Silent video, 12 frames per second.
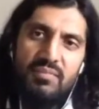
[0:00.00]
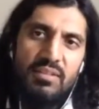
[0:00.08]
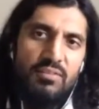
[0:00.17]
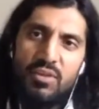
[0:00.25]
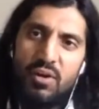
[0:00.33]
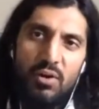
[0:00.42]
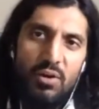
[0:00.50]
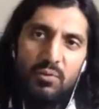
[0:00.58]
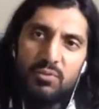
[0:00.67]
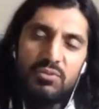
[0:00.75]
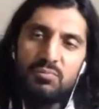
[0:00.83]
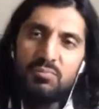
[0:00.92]
So it
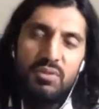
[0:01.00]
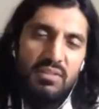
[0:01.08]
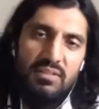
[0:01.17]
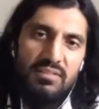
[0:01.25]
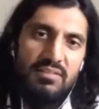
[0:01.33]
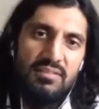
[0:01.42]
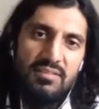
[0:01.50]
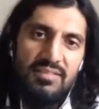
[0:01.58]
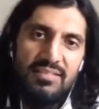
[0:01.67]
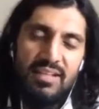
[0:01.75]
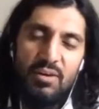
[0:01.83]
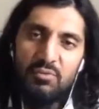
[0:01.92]
was just brilliant.
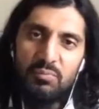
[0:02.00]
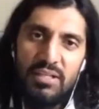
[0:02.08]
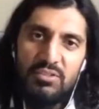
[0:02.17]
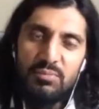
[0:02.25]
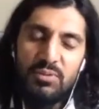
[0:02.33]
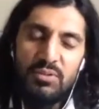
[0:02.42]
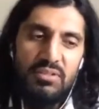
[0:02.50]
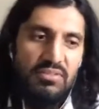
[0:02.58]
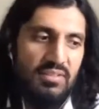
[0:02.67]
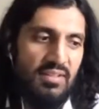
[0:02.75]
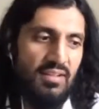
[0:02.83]
That was my experience.